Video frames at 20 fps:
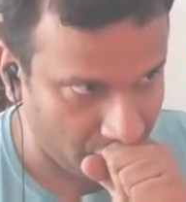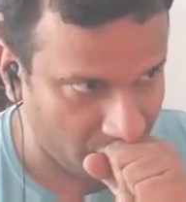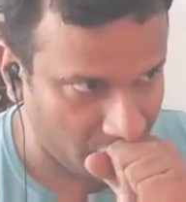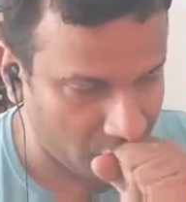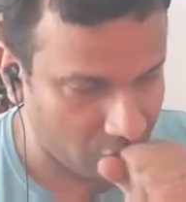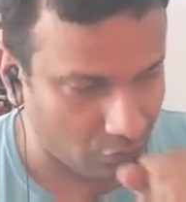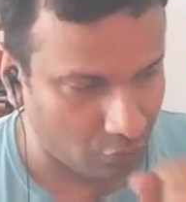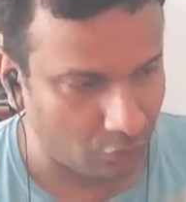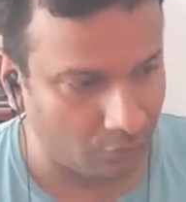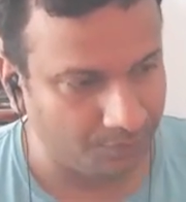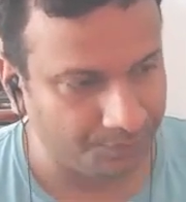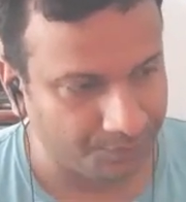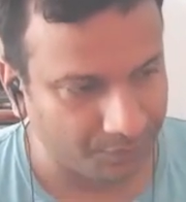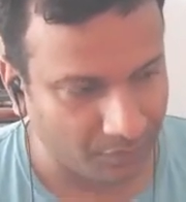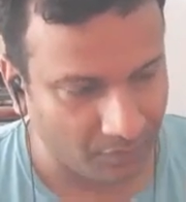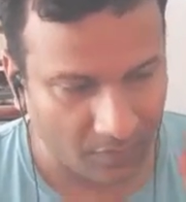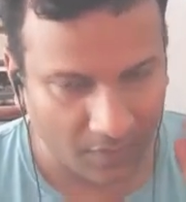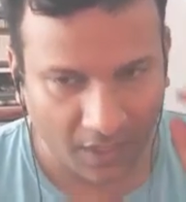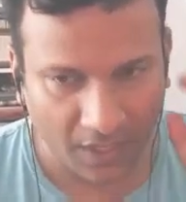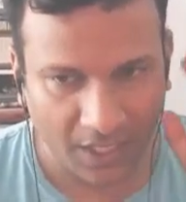So
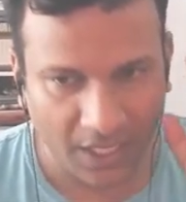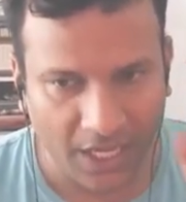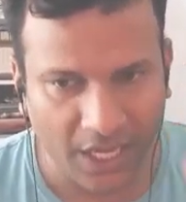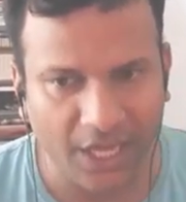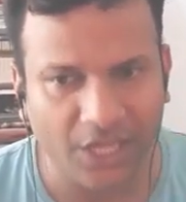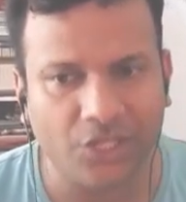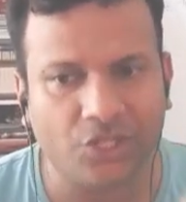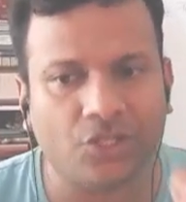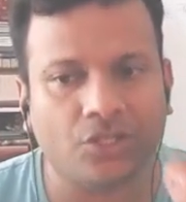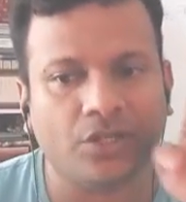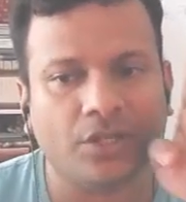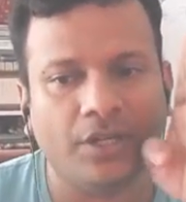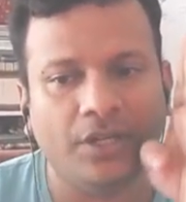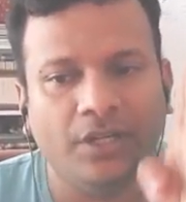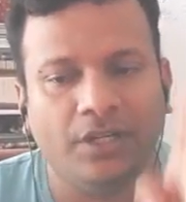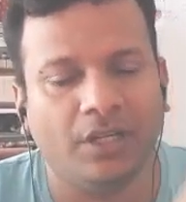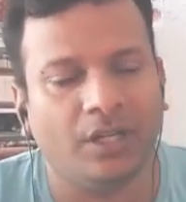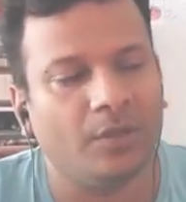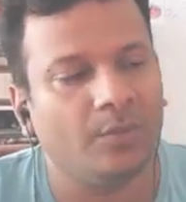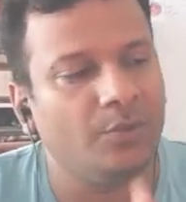each
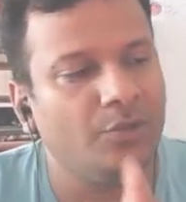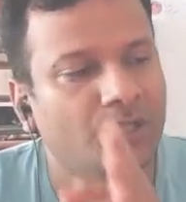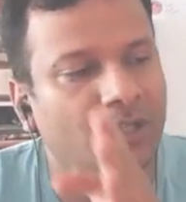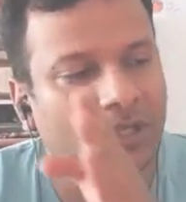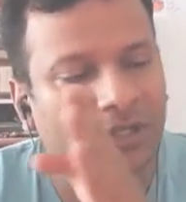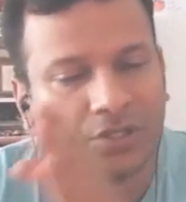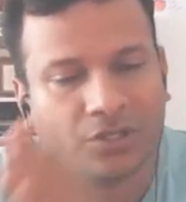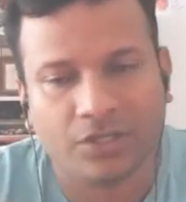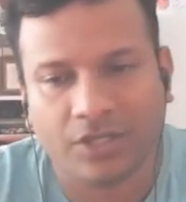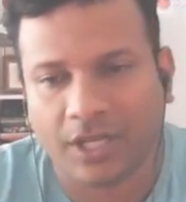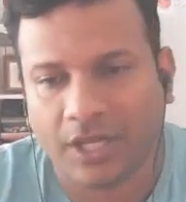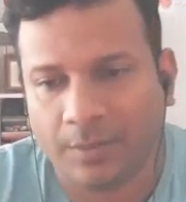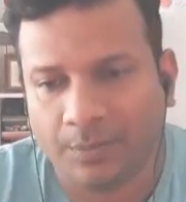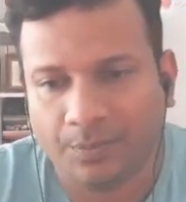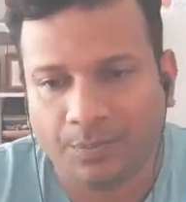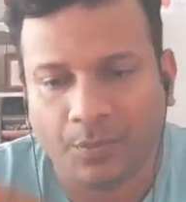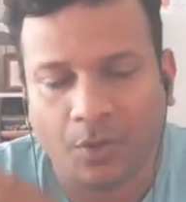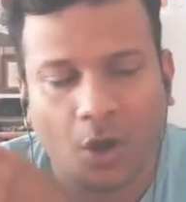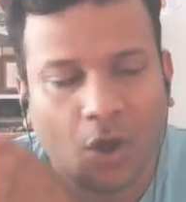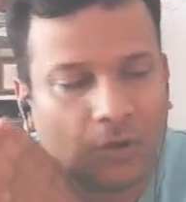intermediate step
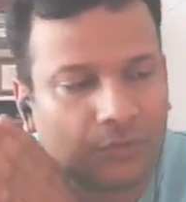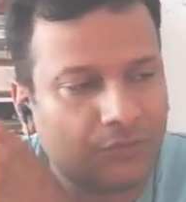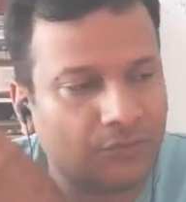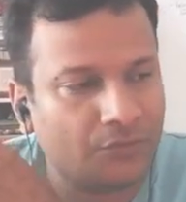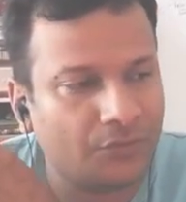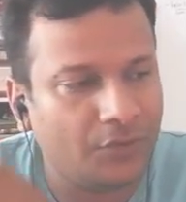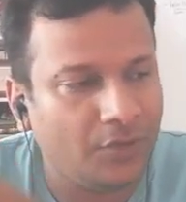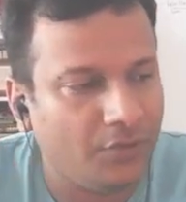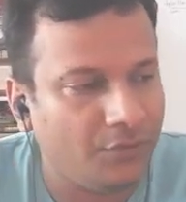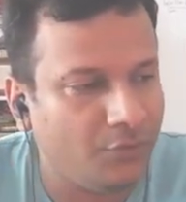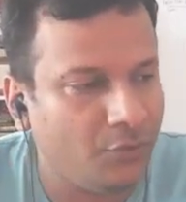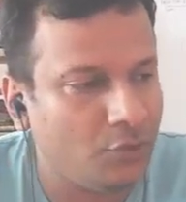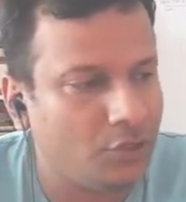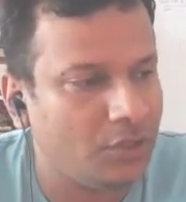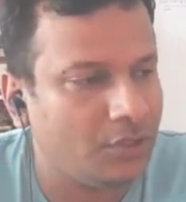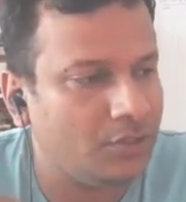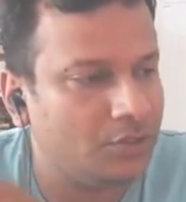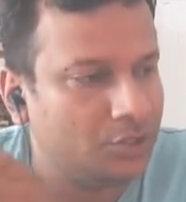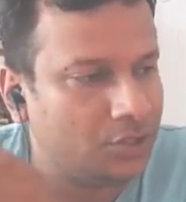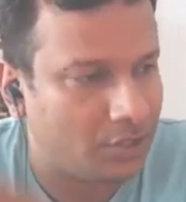of
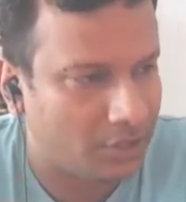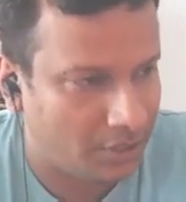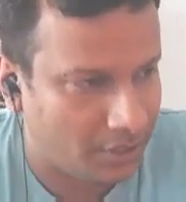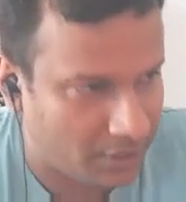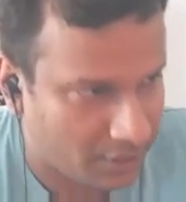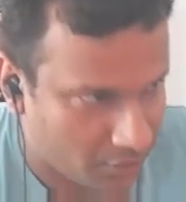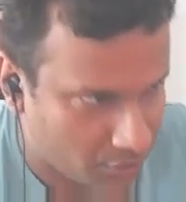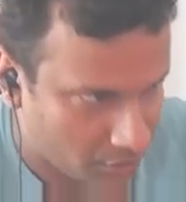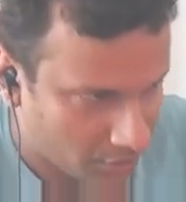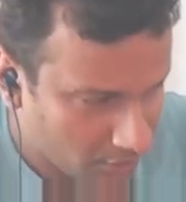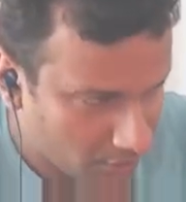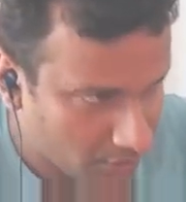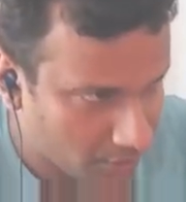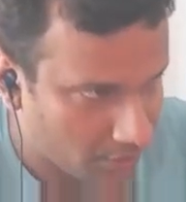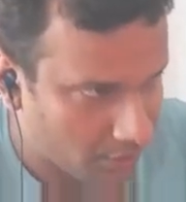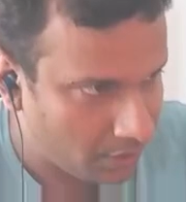diffusion generation,